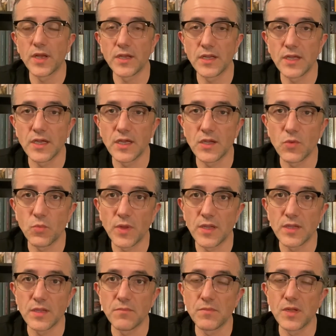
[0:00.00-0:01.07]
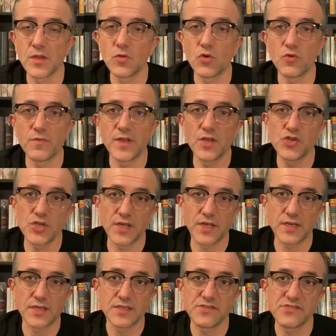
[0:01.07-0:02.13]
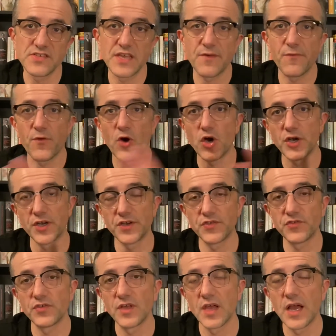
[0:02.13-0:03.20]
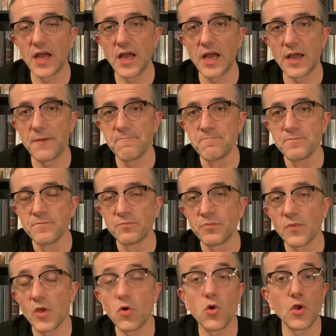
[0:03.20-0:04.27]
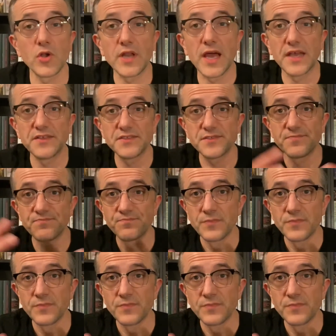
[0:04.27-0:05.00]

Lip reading: the Norwegian seafarers colonized